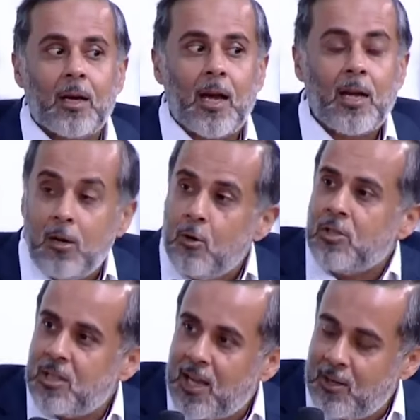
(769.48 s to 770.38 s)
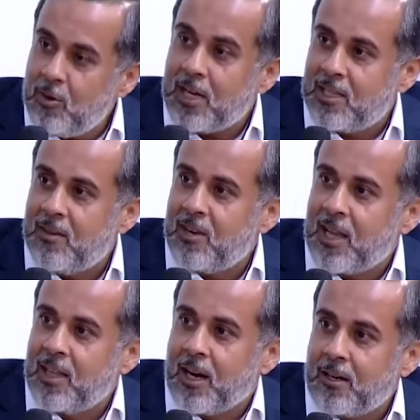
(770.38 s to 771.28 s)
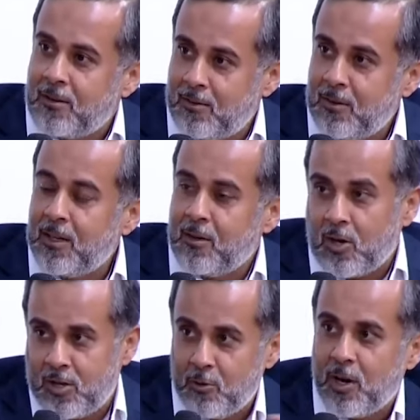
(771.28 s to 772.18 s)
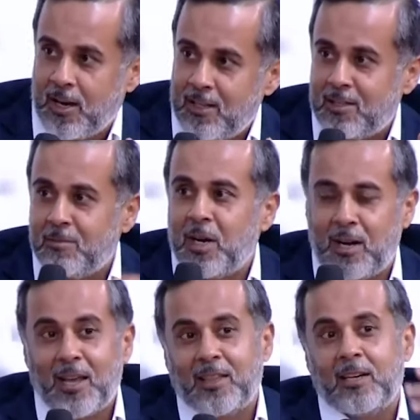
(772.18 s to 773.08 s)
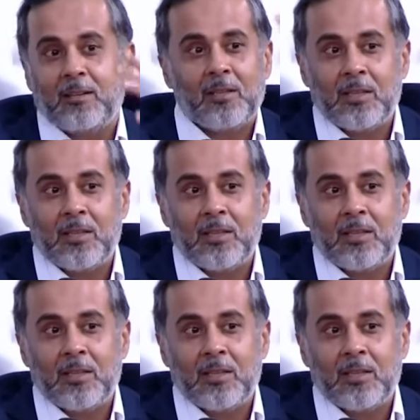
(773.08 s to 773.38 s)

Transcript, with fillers: It looks like you guys live like that. Not you guys, but like the